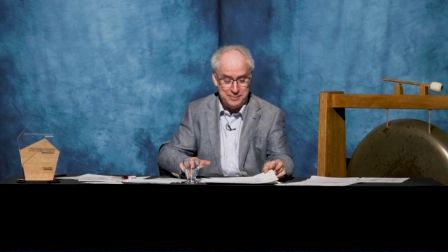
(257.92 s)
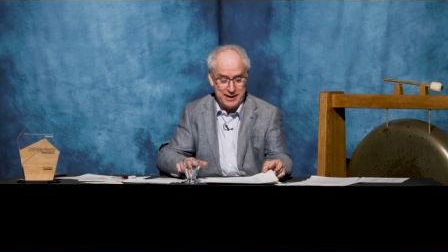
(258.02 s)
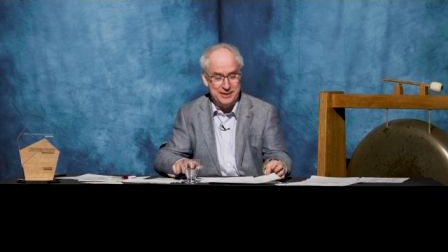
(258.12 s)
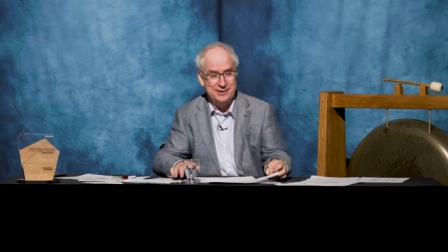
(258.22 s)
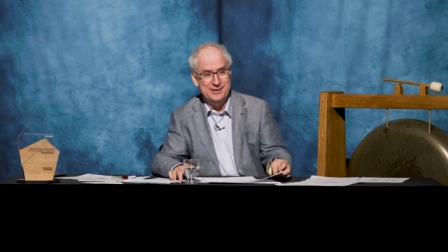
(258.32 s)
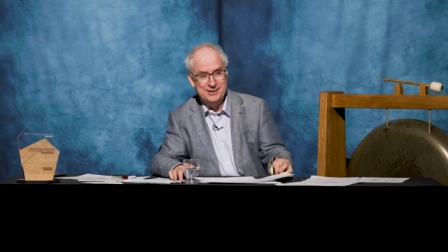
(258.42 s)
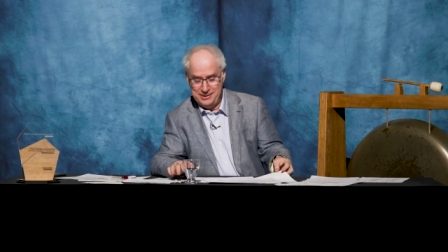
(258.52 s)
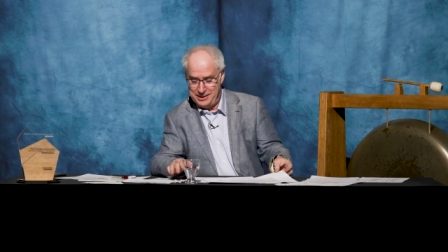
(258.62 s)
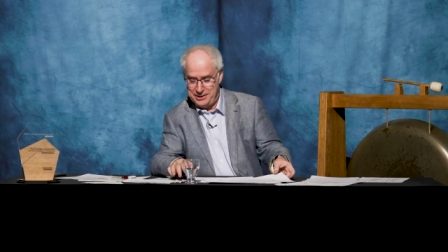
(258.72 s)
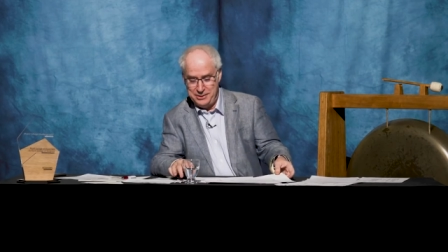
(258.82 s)
you mean.
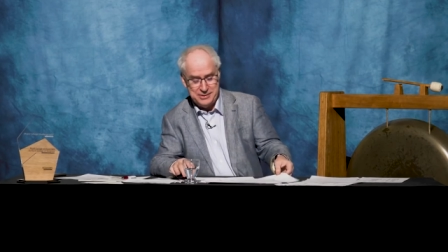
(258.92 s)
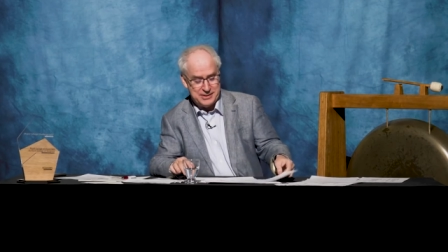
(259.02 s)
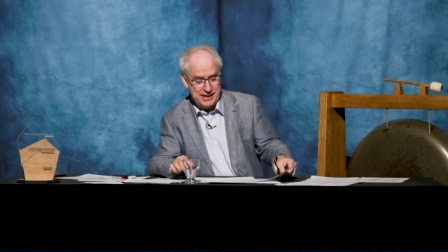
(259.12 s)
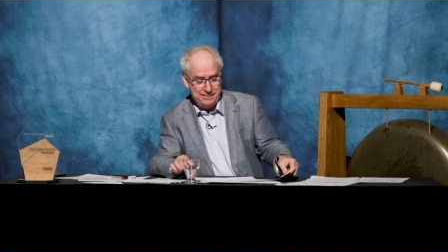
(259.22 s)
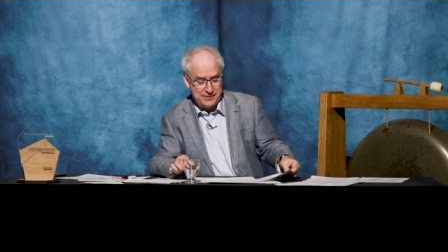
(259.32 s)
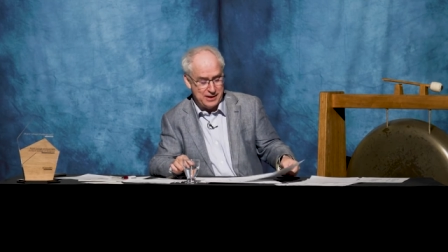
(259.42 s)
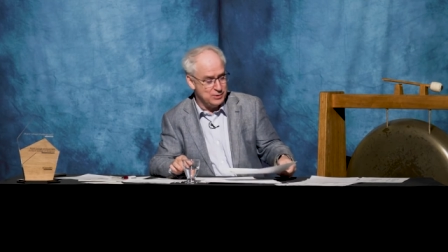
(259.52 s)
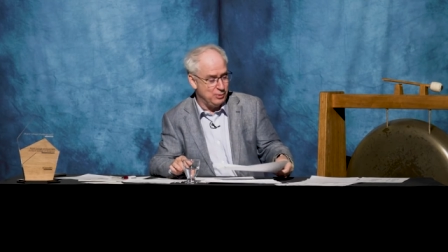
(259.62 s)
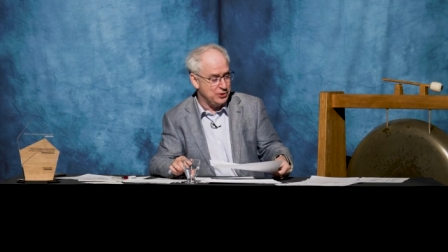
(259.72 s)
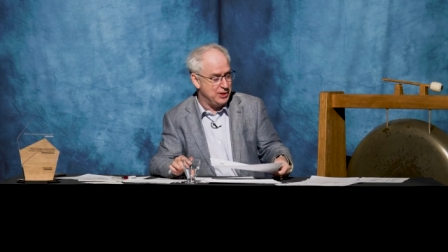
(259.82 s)
You see, for
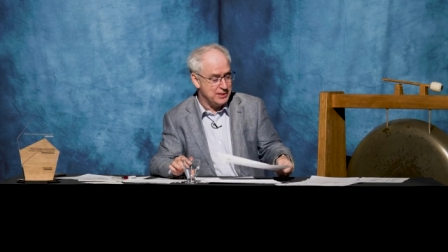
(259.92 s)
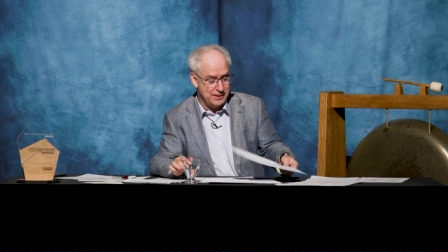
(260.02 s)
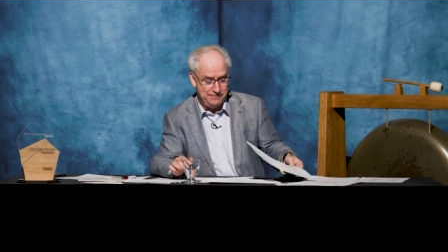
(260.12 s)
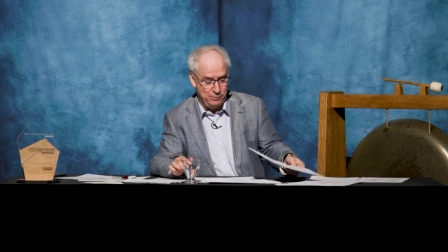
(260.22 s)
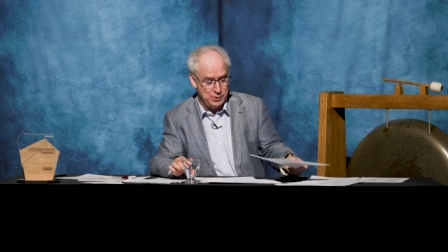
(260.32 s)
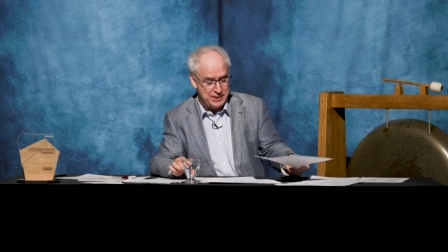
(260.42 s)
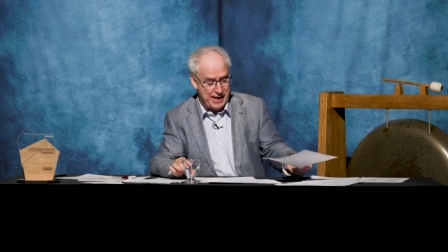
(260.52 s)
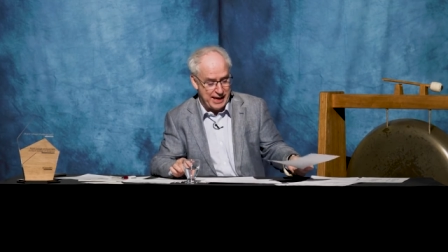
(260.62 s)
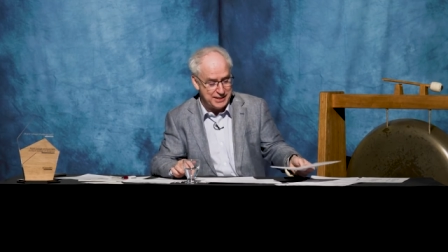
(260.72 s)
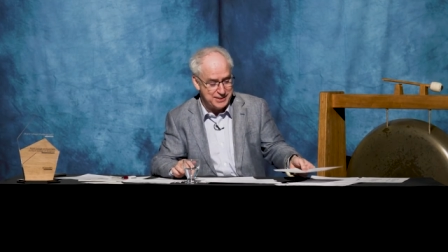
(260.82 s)
those watching, is at
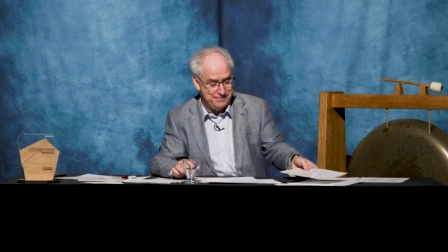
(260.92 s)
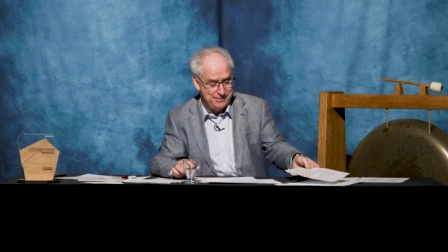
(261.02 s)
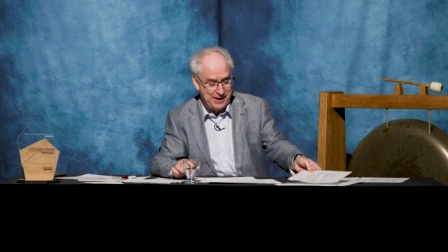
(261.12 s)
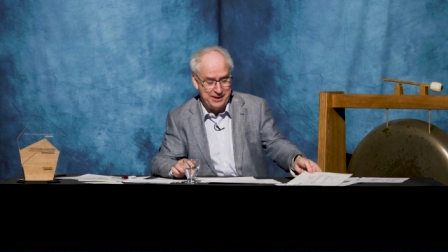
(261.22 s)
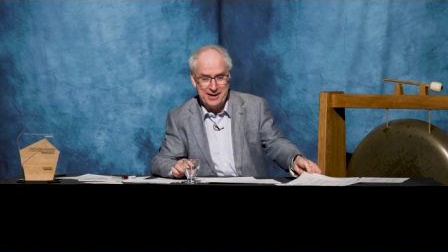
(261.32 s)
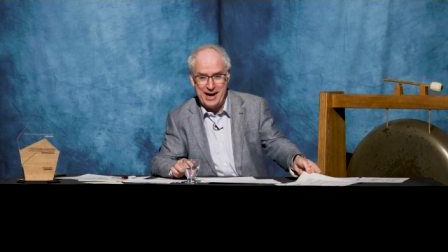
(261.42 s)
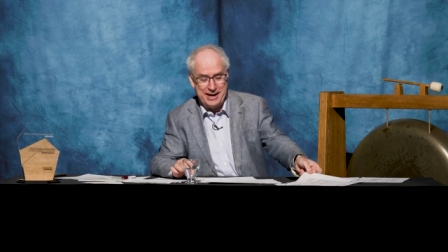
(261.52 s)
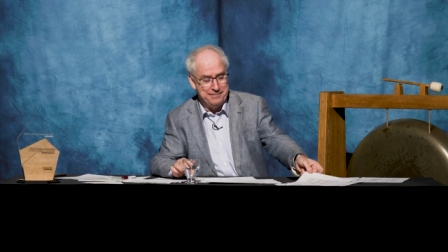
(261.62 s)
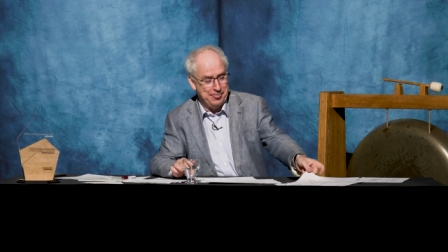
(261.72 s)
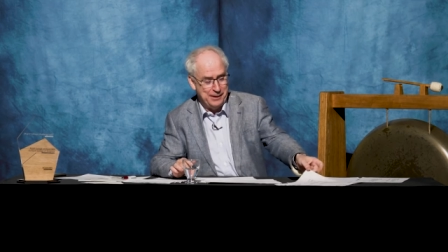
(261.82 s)
48. Okay.